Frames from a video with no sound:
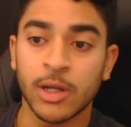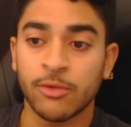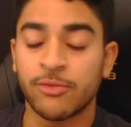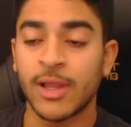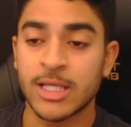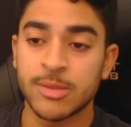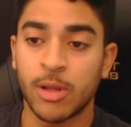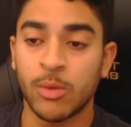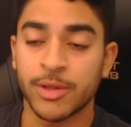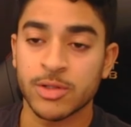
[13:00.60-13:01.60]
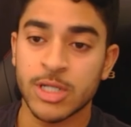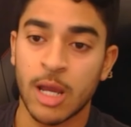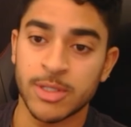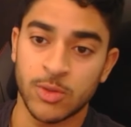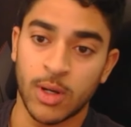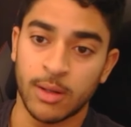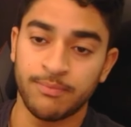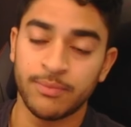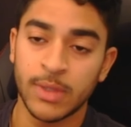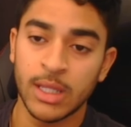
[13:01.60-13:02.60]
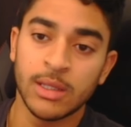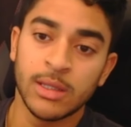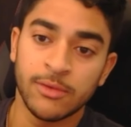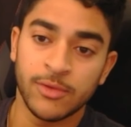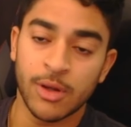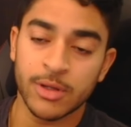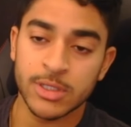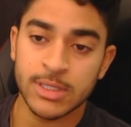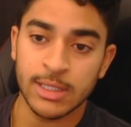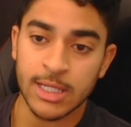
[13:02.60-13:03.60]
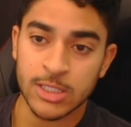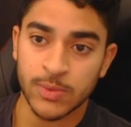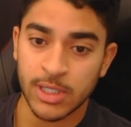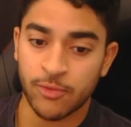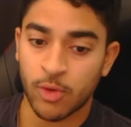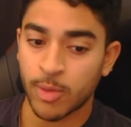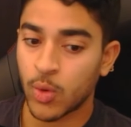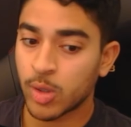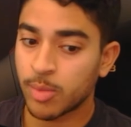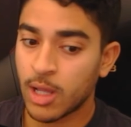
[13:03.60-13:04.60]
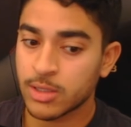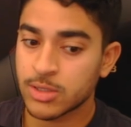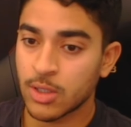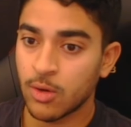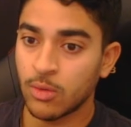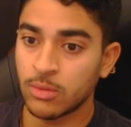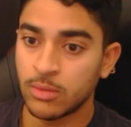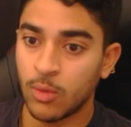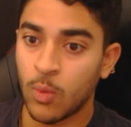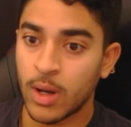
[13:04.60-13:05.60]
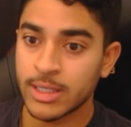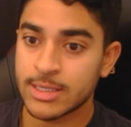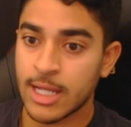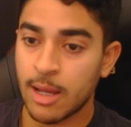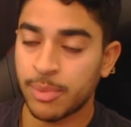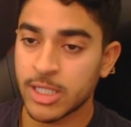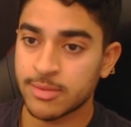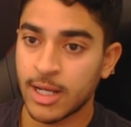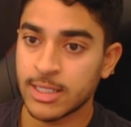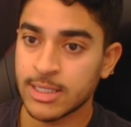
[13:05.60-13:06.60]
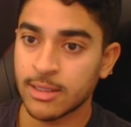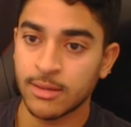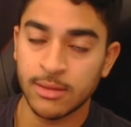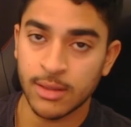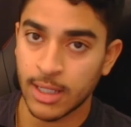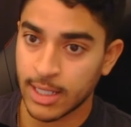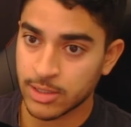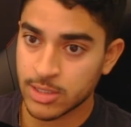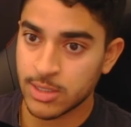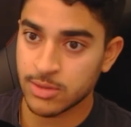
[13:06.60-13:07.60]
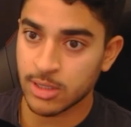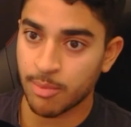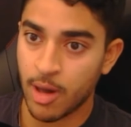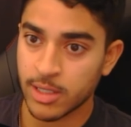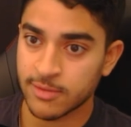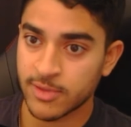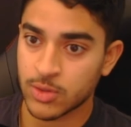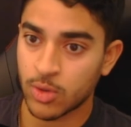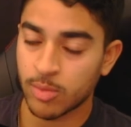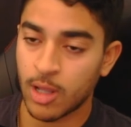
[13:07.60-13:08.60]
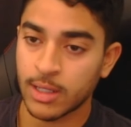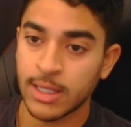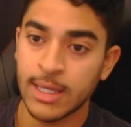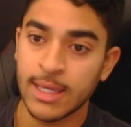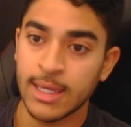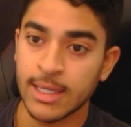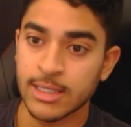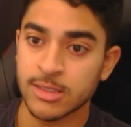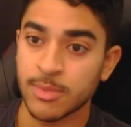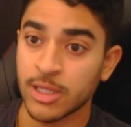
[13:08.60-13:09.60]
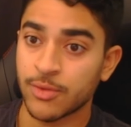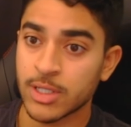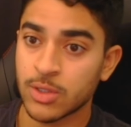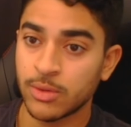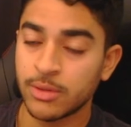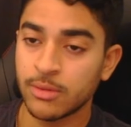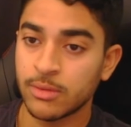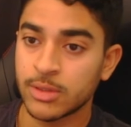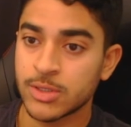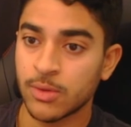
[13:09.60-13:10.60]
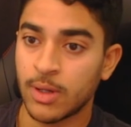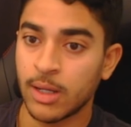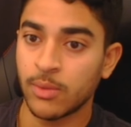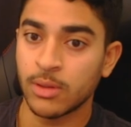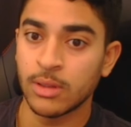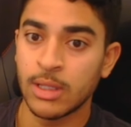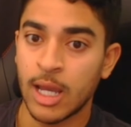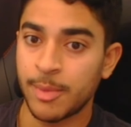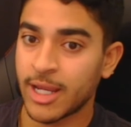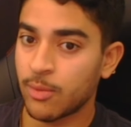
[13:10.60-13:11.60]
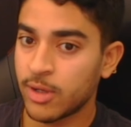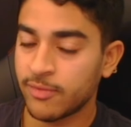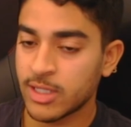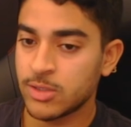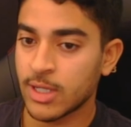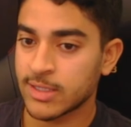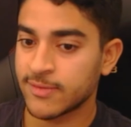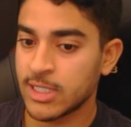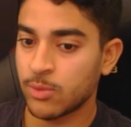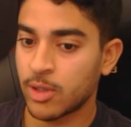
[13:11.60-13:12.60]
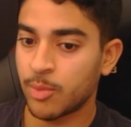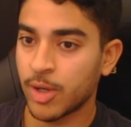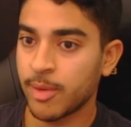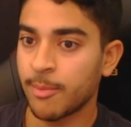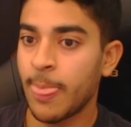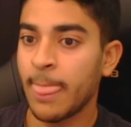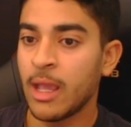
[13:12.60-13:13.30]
flexible with your stop as you want. If you notice, yes, we did form an order block. So one stop placement idea, again, just using the bodies of this order block, is mean threshold. So I'm going to get rid of this. You guys have seen we're in a premium.